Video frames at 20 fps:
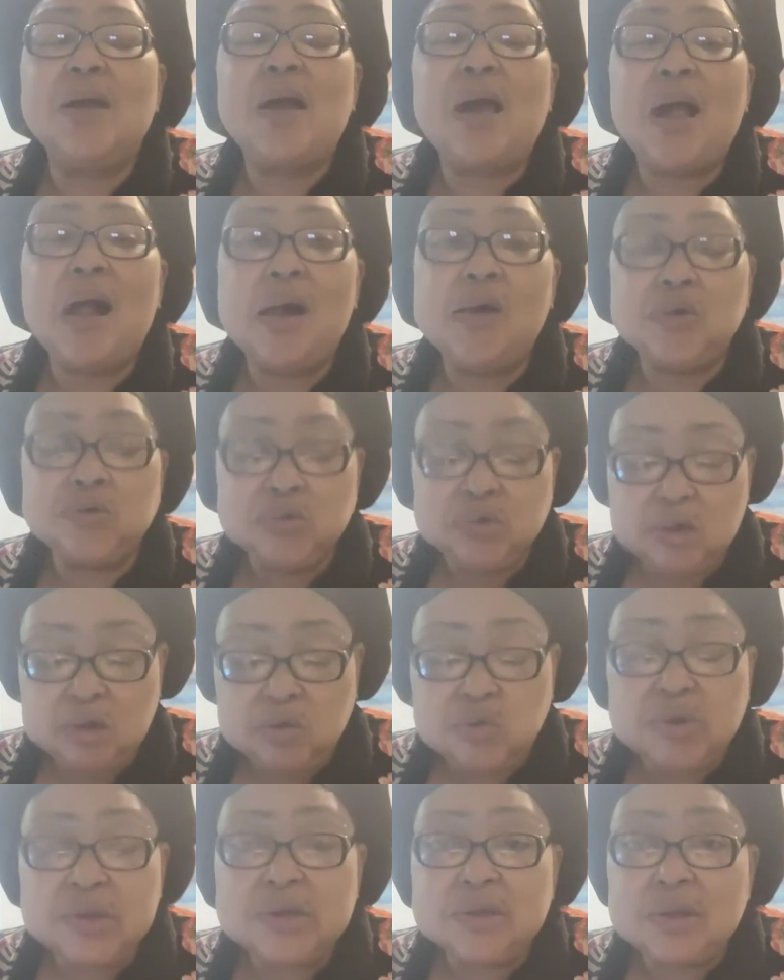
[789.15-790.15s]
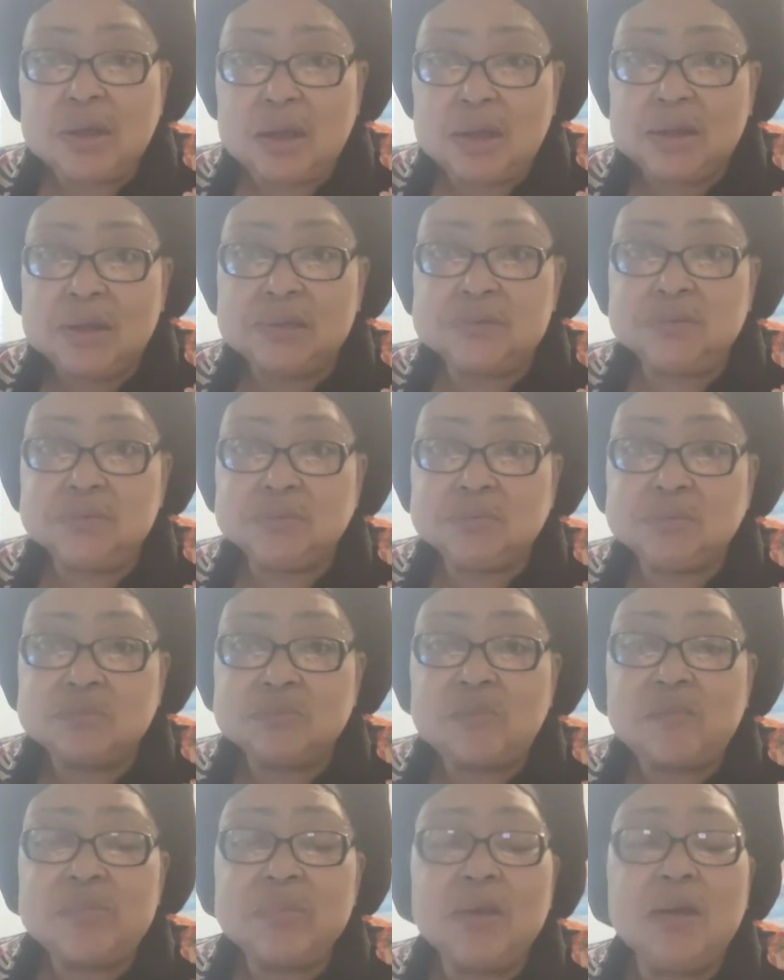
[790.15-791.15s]
An all-knowing God.
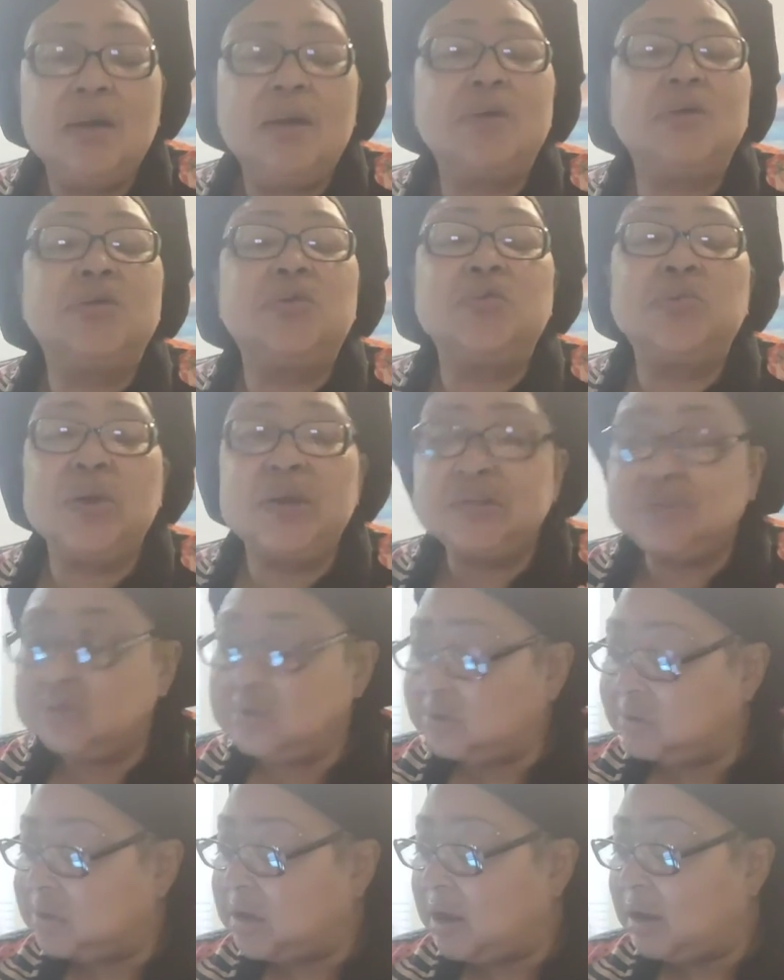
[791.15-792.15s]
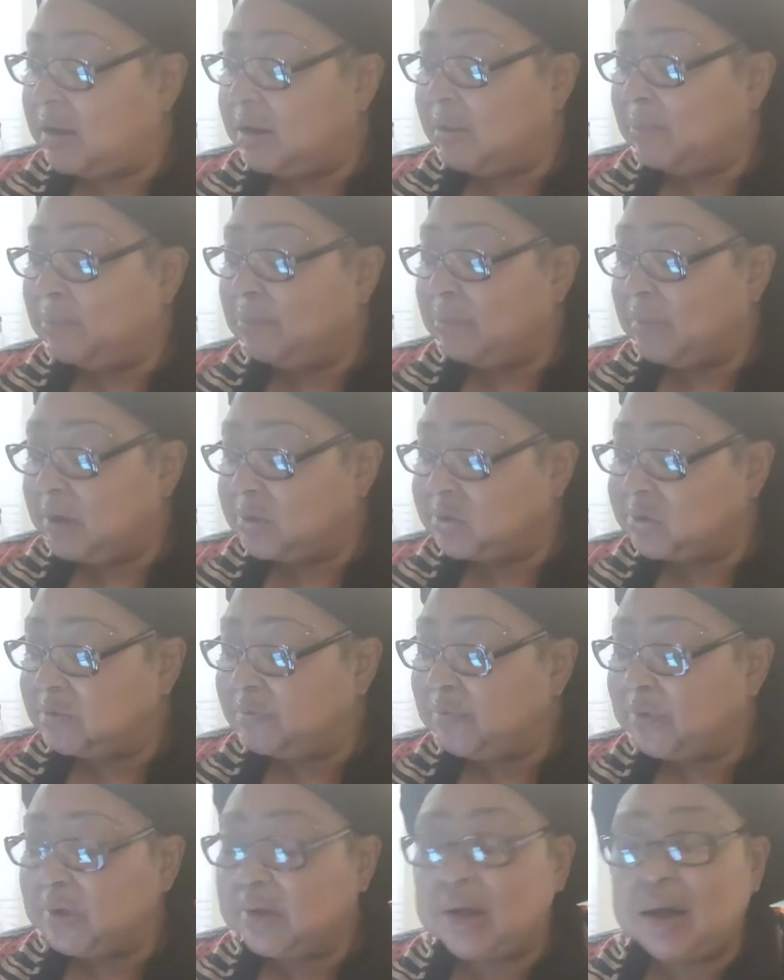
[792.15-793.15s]
A gracious God. A
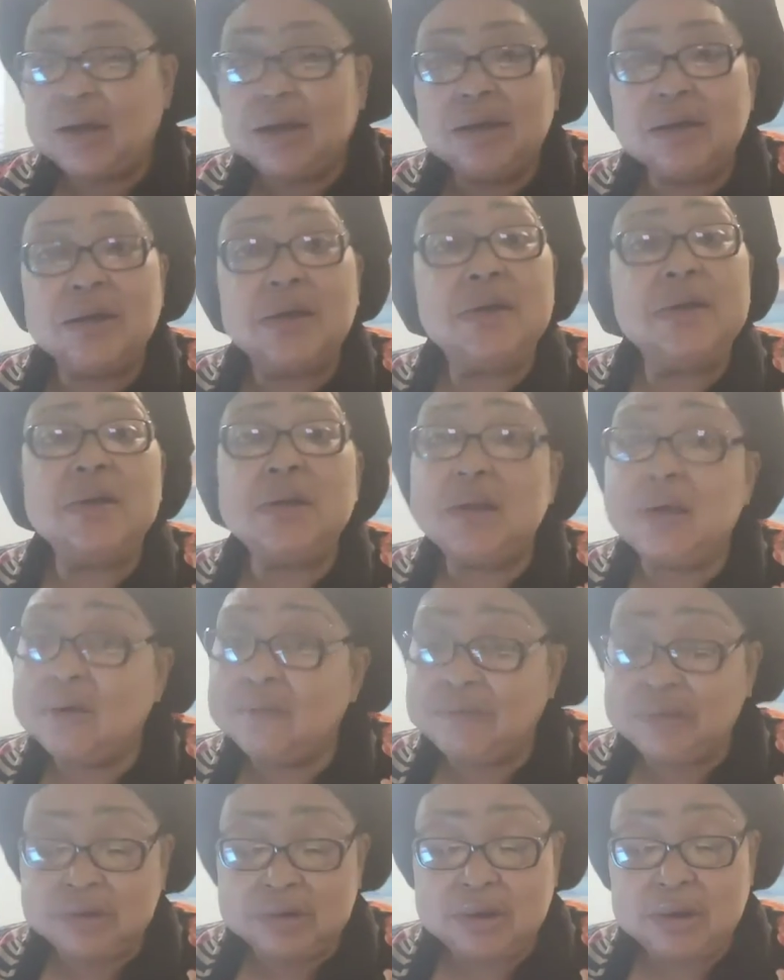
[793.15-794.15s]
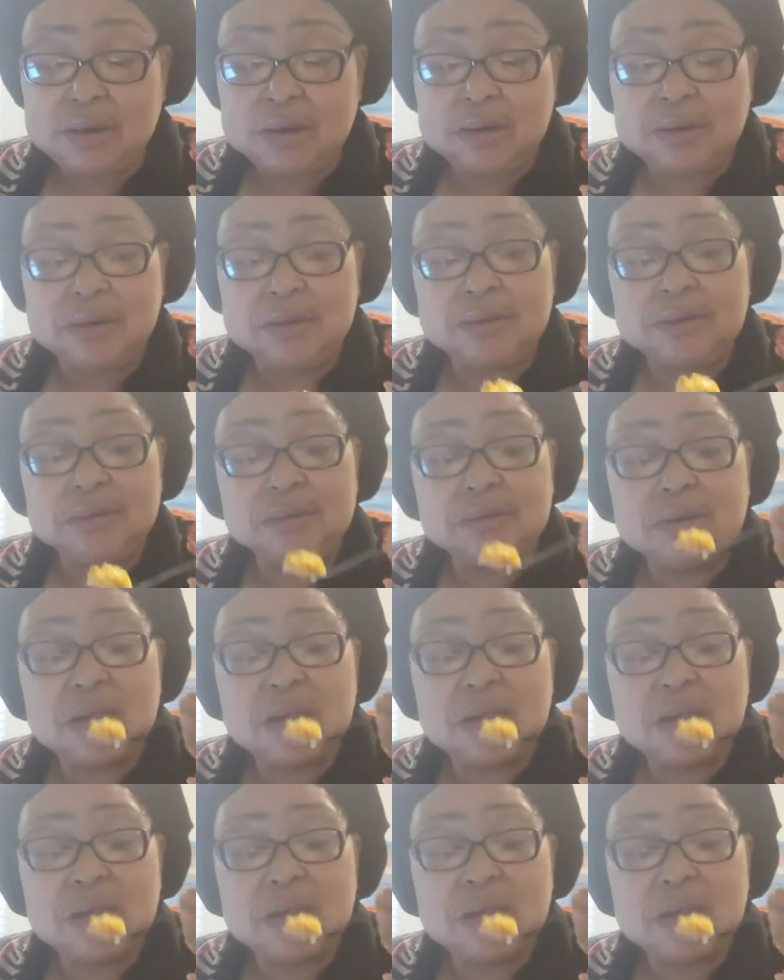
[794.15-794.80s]
merciful God. A loving God.